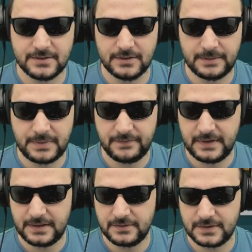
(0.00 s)
be very
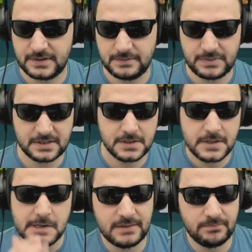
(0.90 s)
interesting,
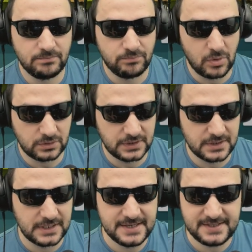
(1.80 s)
because
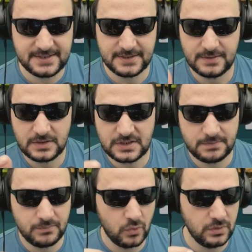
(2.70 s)
borderless,
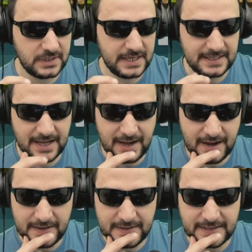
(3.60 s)
smooth, and
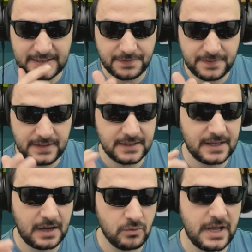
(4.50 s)
high, and I think I
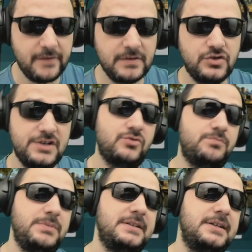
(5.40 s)
will have a chance to
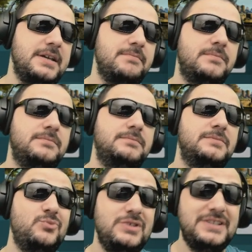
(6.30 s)
play the game
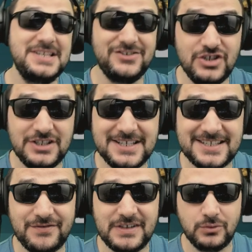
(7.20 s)
with this G T
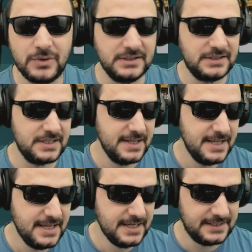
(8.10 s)
seven twenty.
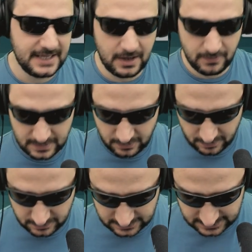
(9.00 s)
Now,
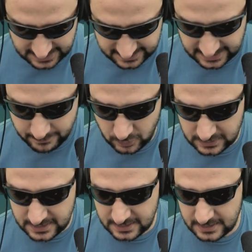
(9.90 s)
on last time with
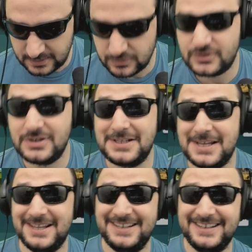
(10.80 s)
the with G T
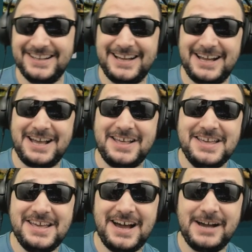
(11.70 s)
A,
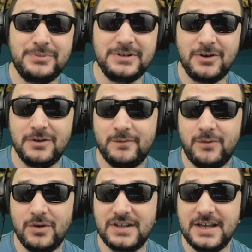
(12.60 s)
I put it on four
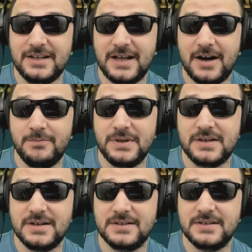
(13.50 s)
gig now,
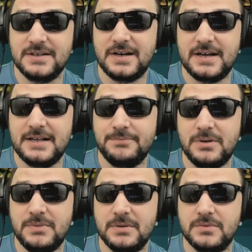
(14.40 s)
because uh, I had
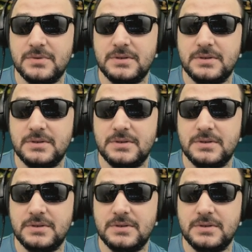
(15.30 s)
problems with.